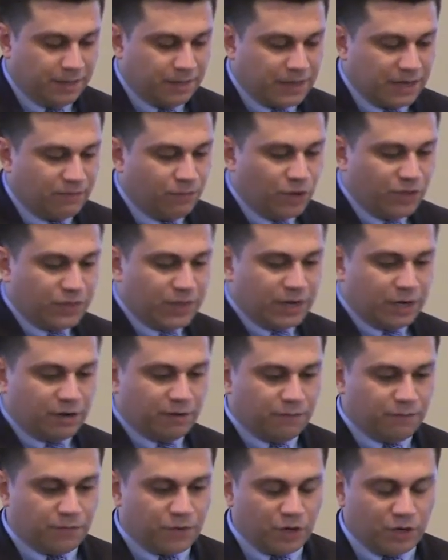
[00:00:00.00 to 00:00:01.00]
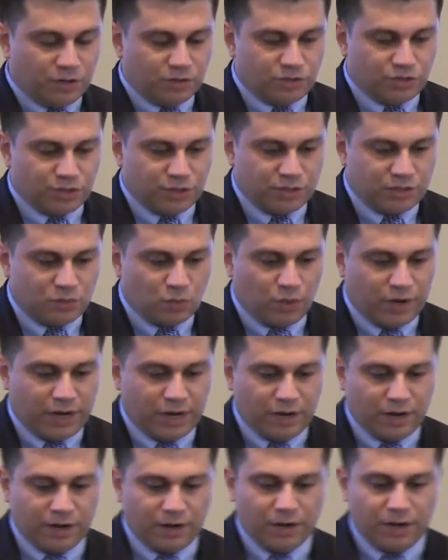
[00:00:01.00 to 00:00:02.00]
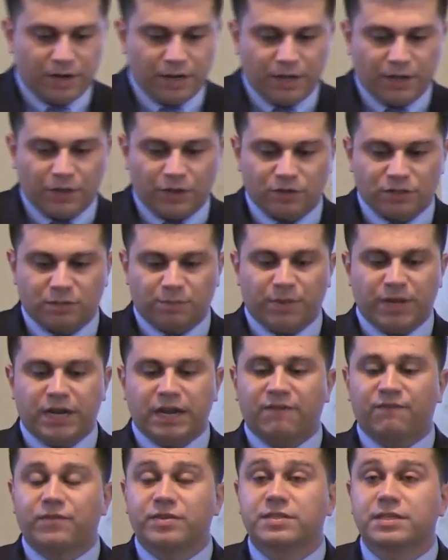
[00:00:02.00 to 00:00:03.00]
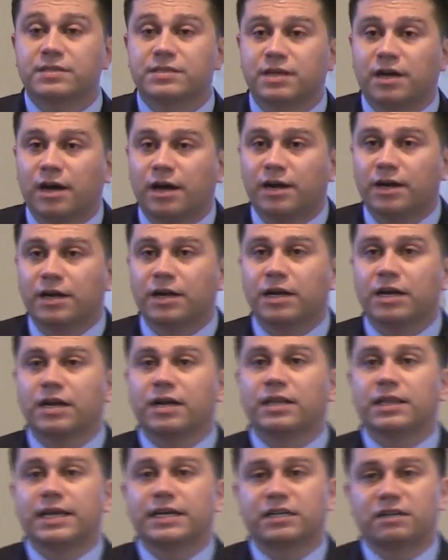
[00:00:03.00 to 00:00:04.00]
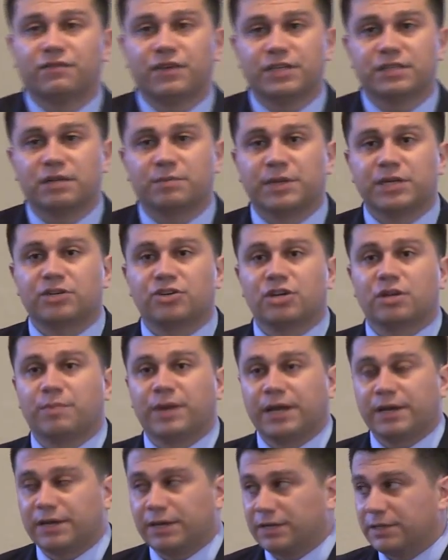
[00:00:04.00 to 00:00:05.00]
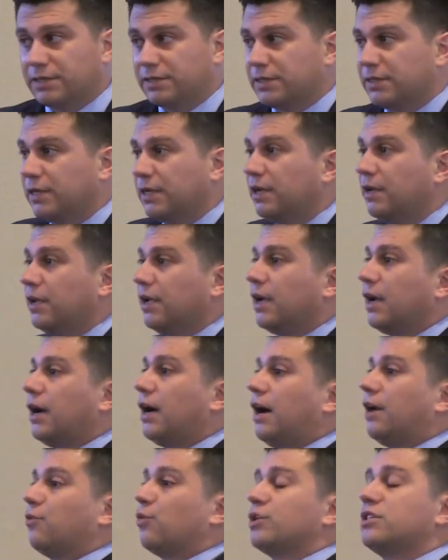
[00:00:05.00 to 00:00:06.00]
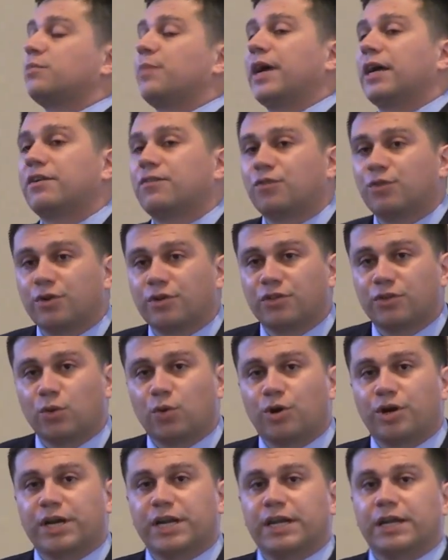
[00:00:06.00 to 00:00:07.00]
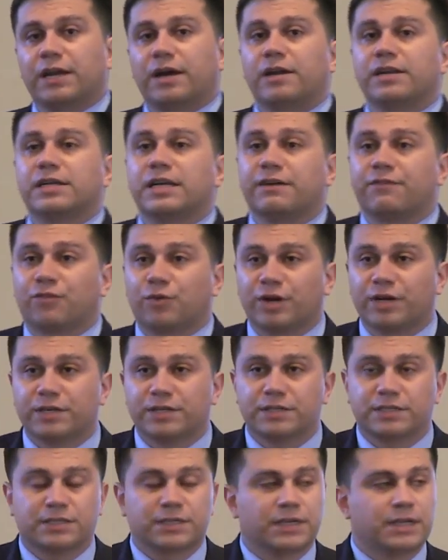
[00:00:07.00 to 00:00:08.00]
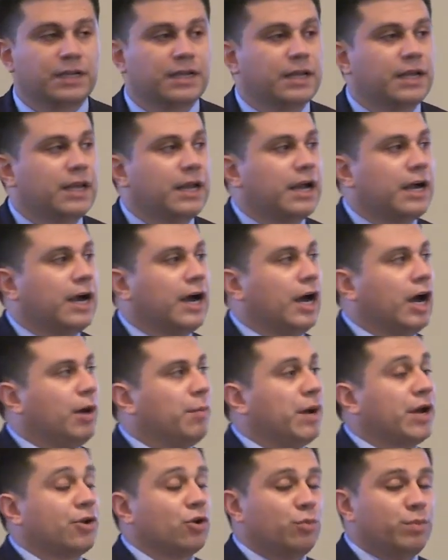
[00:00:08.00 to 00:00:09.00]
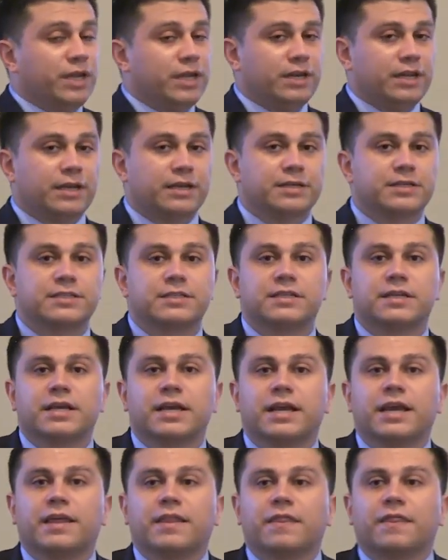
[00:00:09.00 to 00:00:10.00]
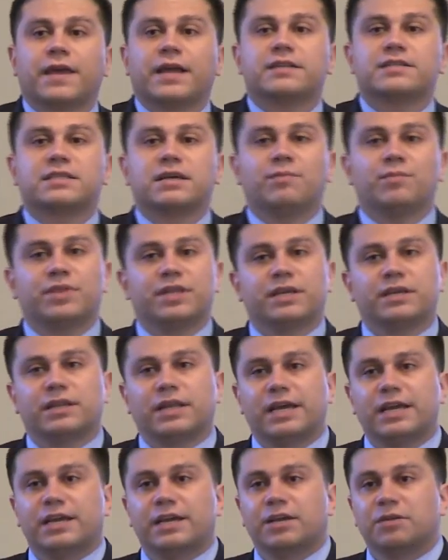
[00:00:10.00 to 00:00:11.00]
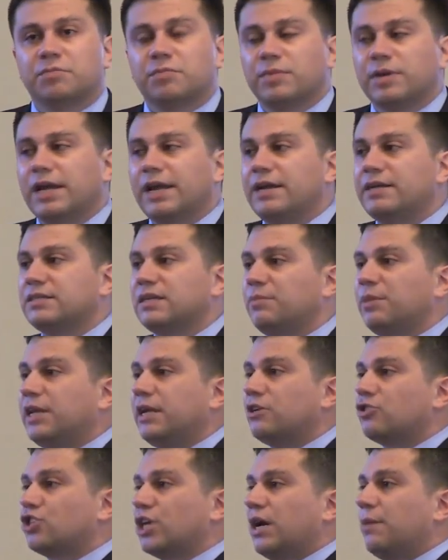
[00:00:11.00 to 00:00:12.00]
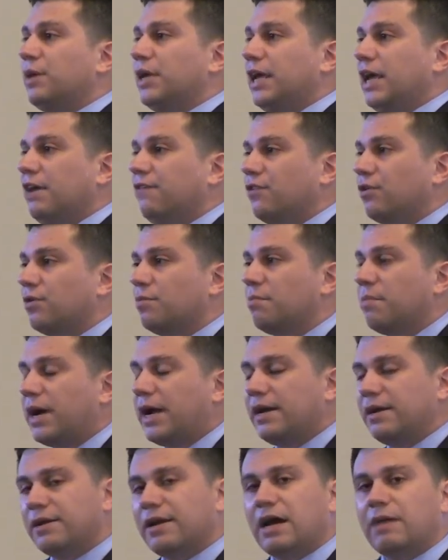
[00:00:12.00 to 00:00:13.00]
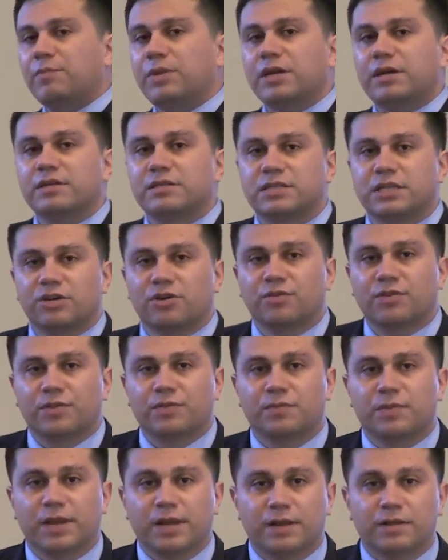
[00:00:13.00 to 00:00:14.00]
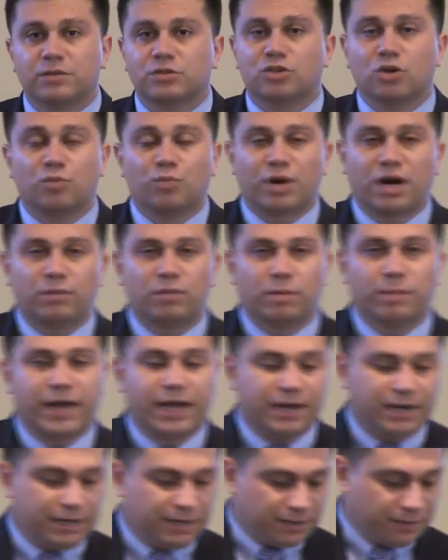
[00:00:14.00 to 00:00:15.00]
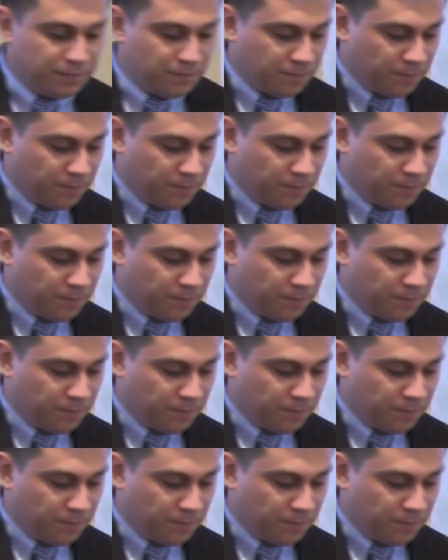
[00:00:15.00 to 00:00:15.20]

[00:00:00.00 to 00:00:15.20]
that if we think of cultures where there's a big emphasis on collectivism, interdependence, uh, on respect for authority, on deference, um, on obedience, that something like exhibiting shy behavior might not be considered so problematic,